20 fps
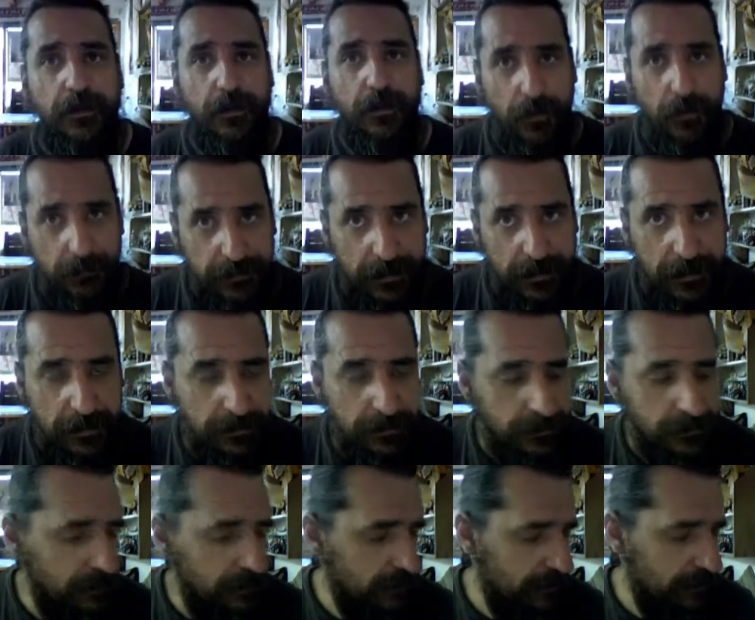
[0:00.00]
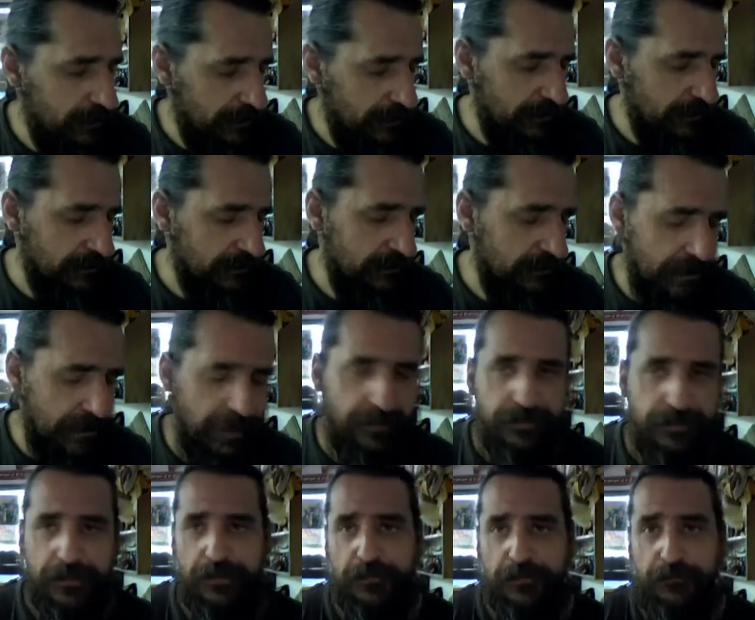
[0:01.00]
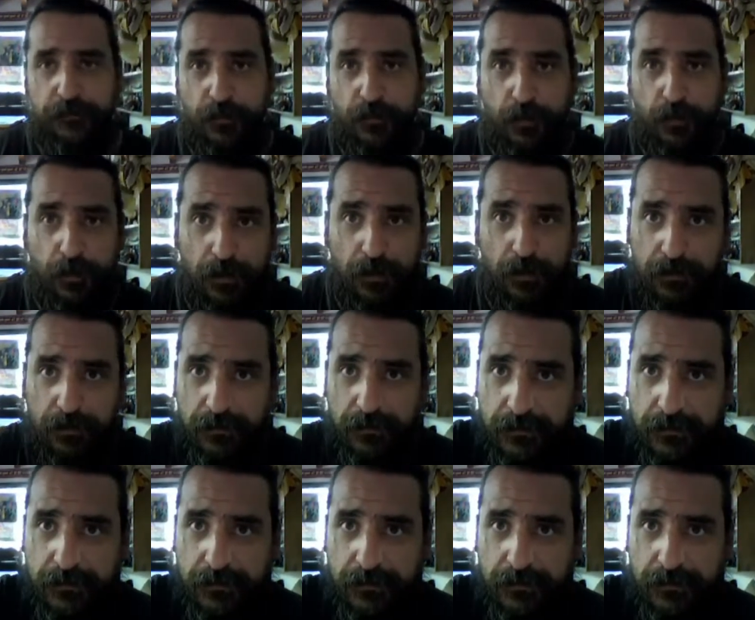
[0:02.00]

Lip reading: old age, sickness, and death. And the fool,